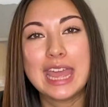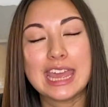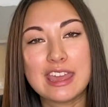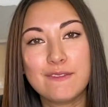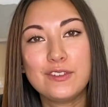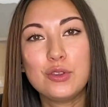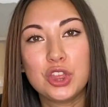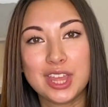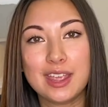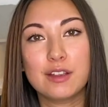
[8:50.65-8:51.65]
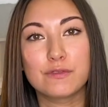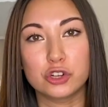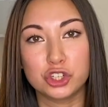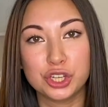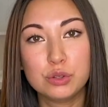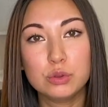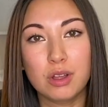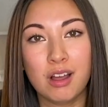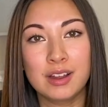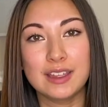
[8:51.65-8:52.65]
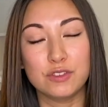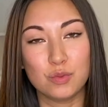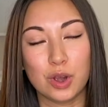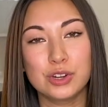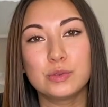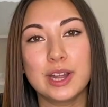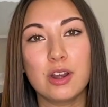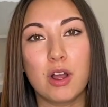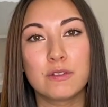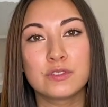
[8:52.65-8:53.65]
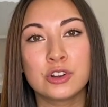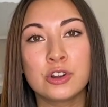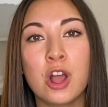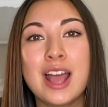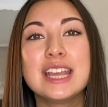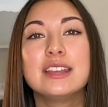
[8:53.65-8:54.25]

If you think for too long if you want to write an offer or not,